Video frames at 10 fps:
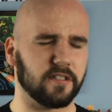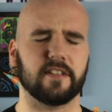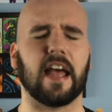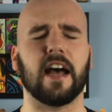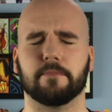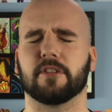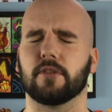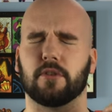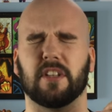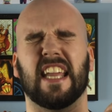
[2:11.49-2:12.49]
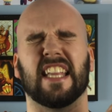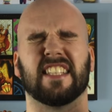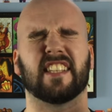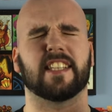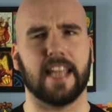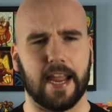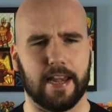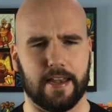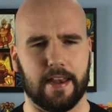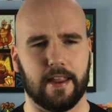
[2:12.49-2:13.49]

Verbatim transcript: is absolutely insane.